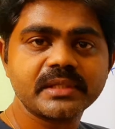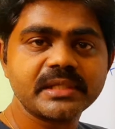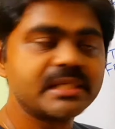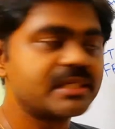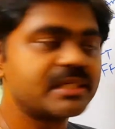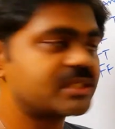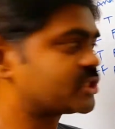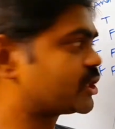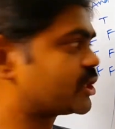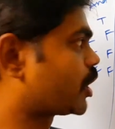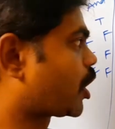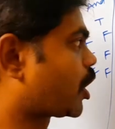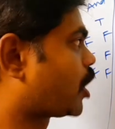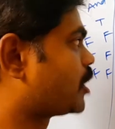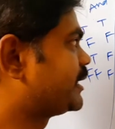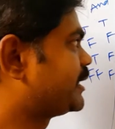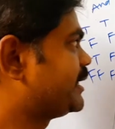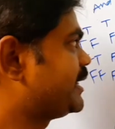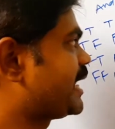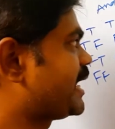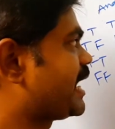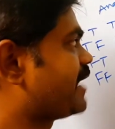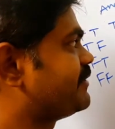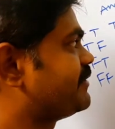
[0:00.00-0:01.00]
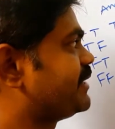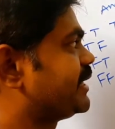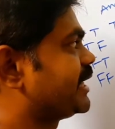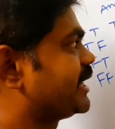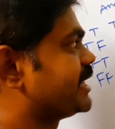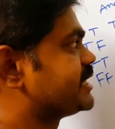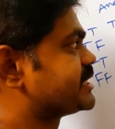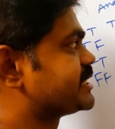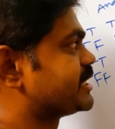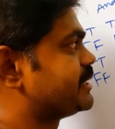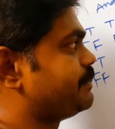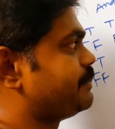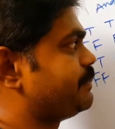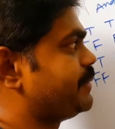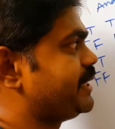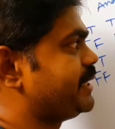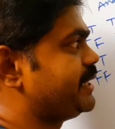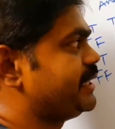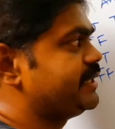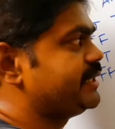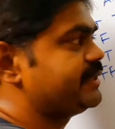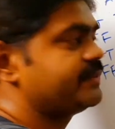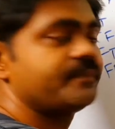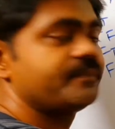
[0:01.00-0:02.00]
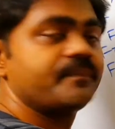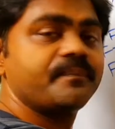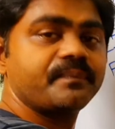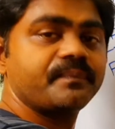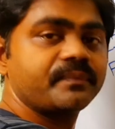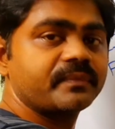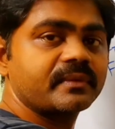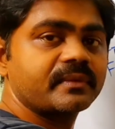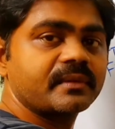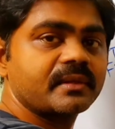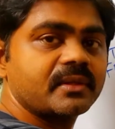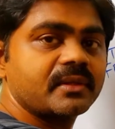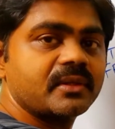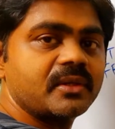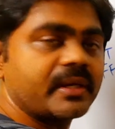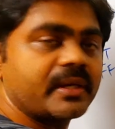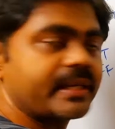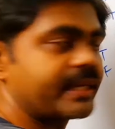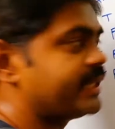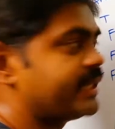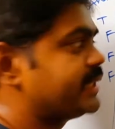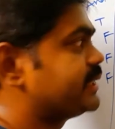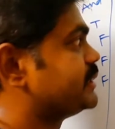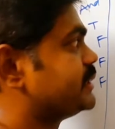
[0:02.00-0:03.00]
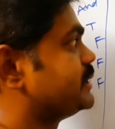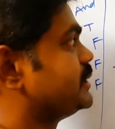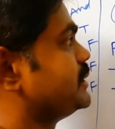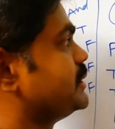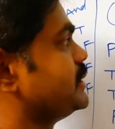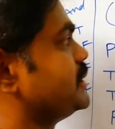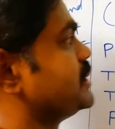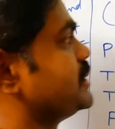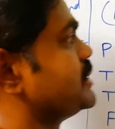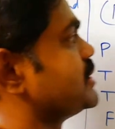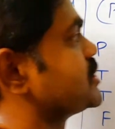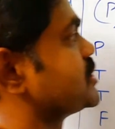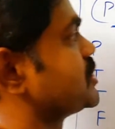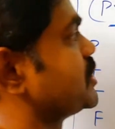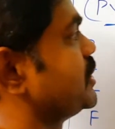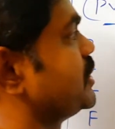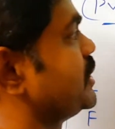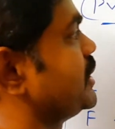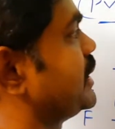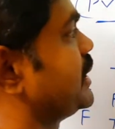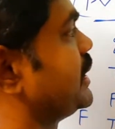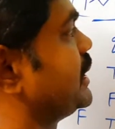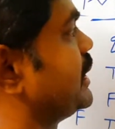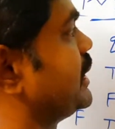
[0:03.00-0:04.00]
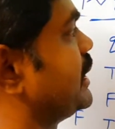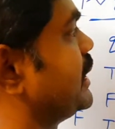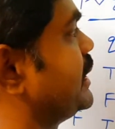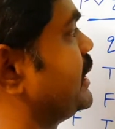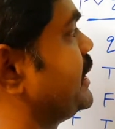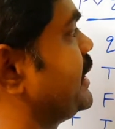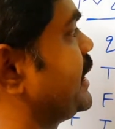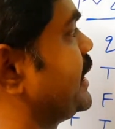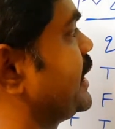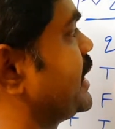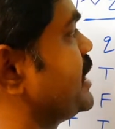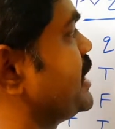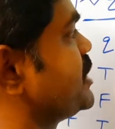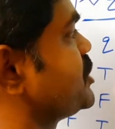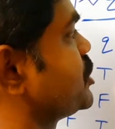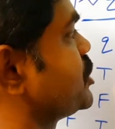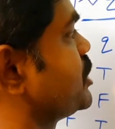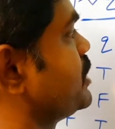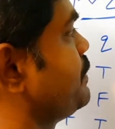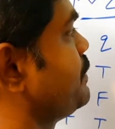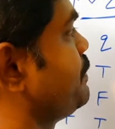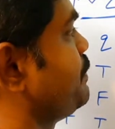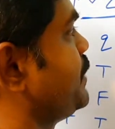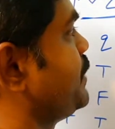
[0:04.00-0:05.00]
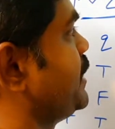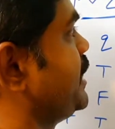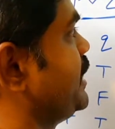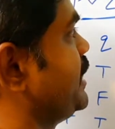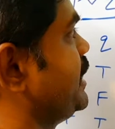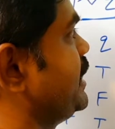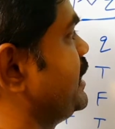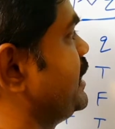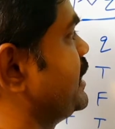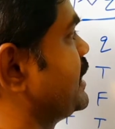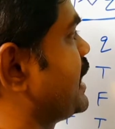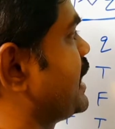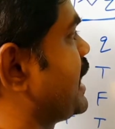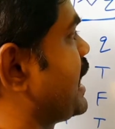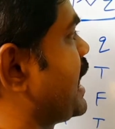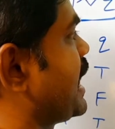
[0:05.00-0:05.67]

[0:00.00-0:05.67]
So I already have negation P. Okay. So negation P